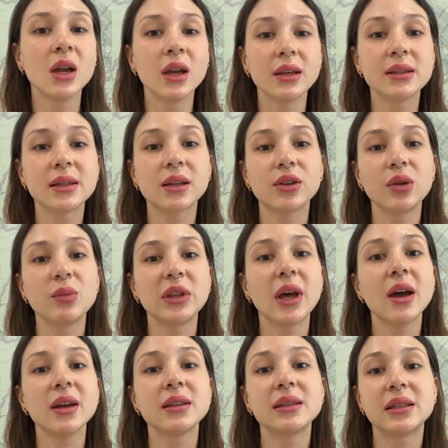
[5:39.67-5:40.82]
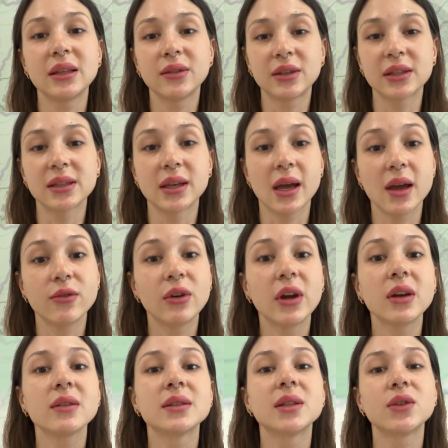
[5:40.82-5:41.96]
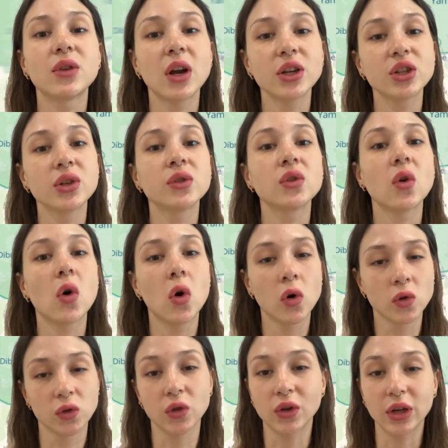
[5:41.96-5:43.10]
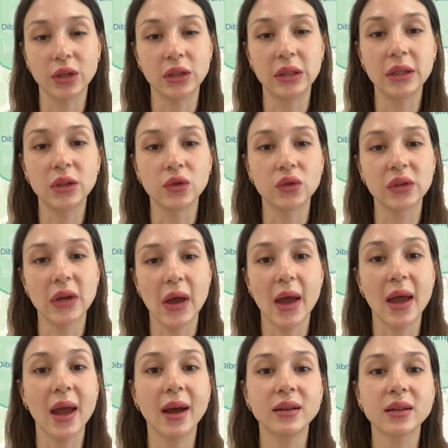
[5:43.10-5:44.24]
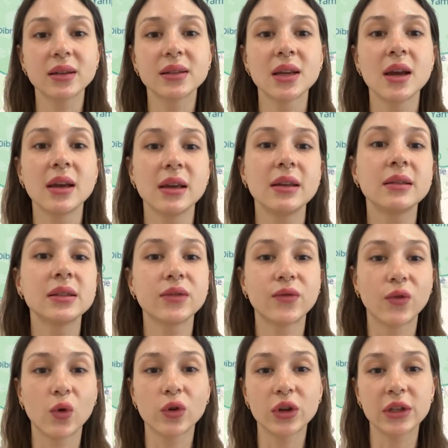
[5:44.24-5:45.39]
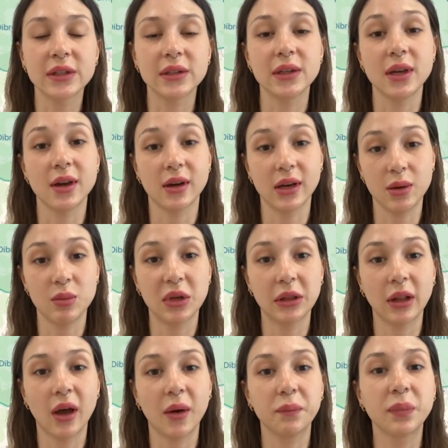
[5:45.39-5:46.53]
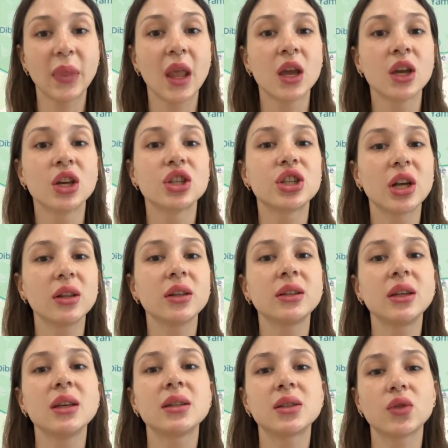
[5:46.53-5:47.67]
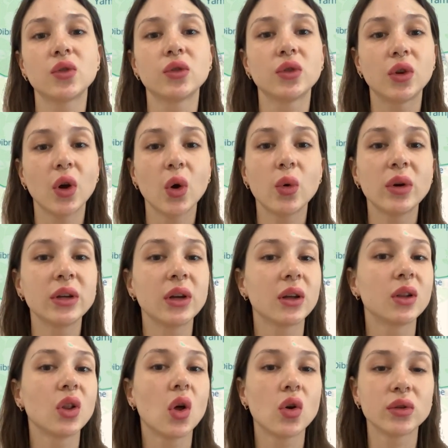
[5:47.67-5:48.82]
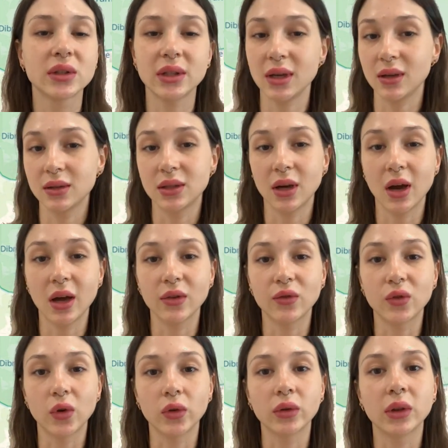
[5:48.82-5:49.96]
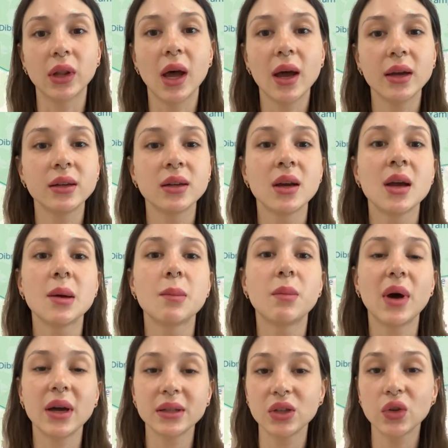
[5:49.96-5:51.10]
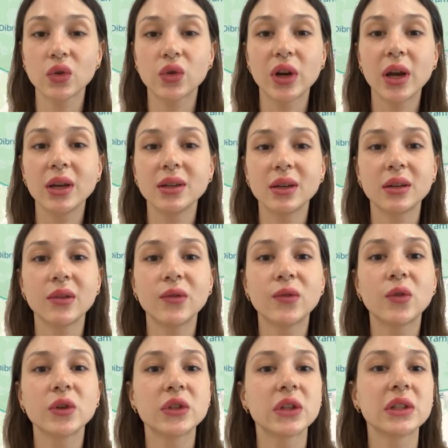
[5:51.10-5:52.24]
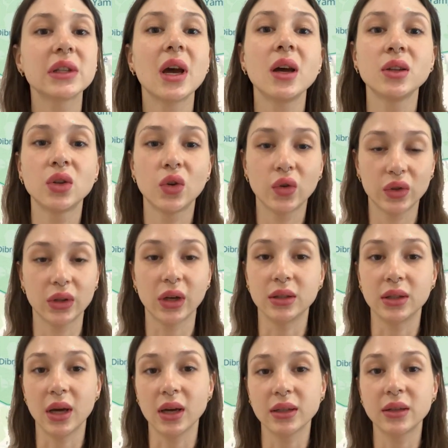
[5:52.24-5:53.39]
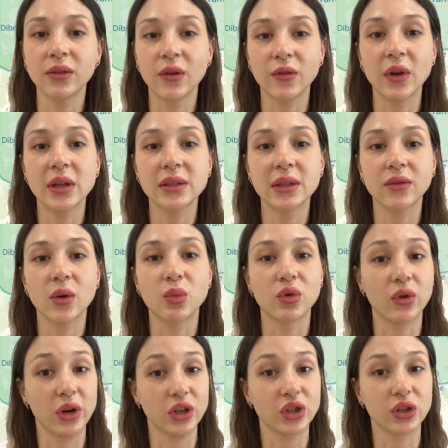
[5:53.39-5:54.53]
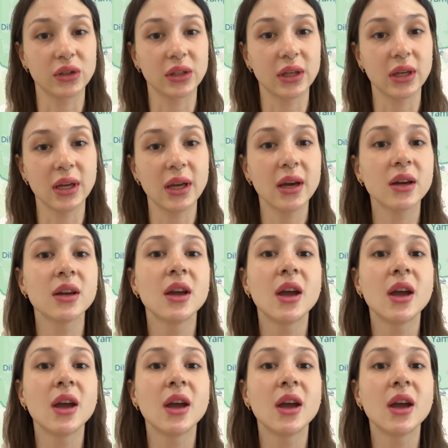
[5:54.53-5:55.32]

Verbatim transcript: In the Kremina and Siversk area, the Russians also continue their attacks in the forest near Kremina. Shelling is ongoing along the entire front line, but the Ukrainian armed forces are not conducting offensive operations here,